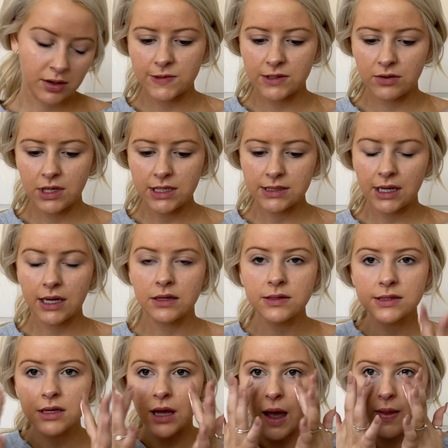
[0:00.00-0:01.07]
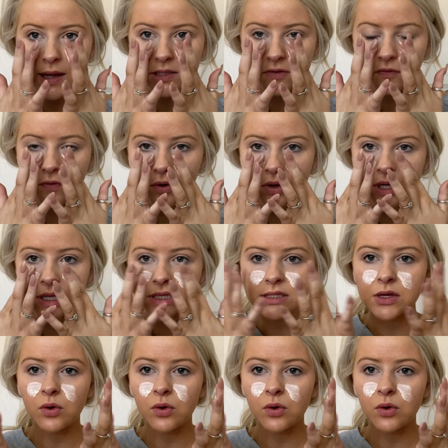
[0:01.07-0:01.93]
So this I like to focus